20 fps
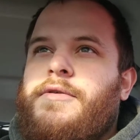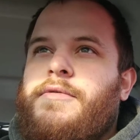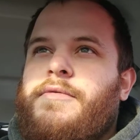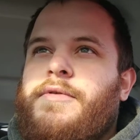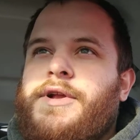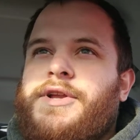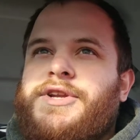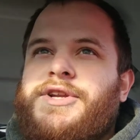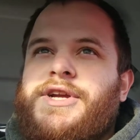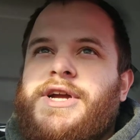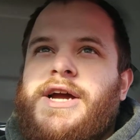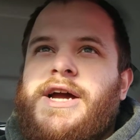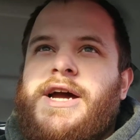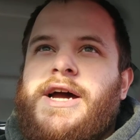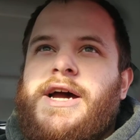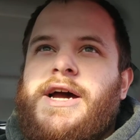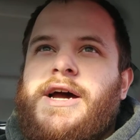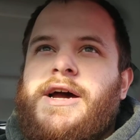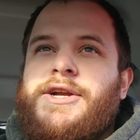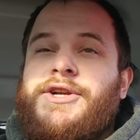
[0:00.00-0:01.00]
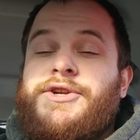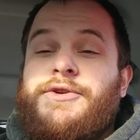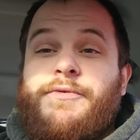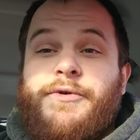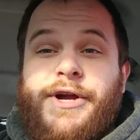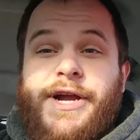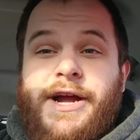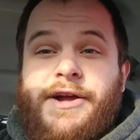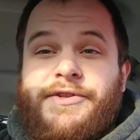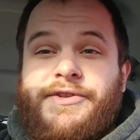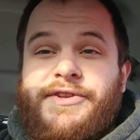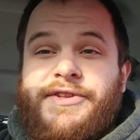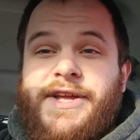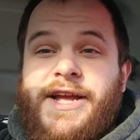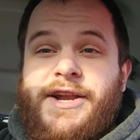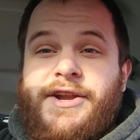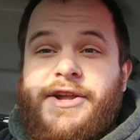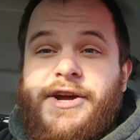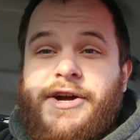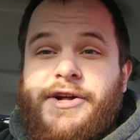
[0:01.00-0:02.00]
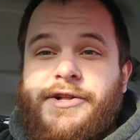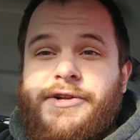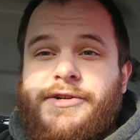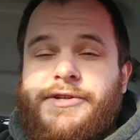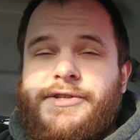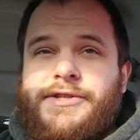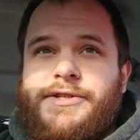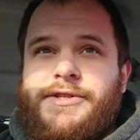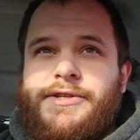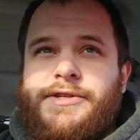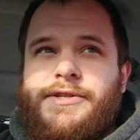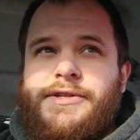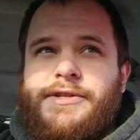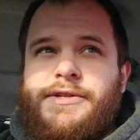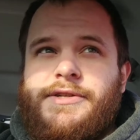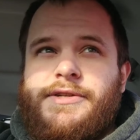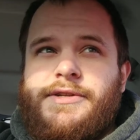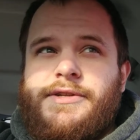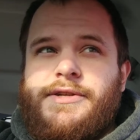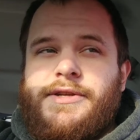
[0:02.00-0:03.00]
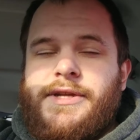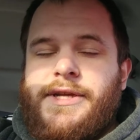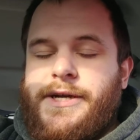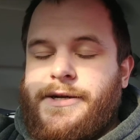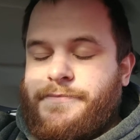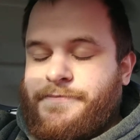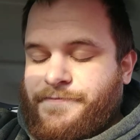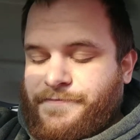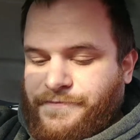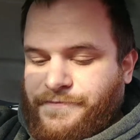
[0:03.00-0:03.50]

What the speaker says: which should work out to $10. Yeah.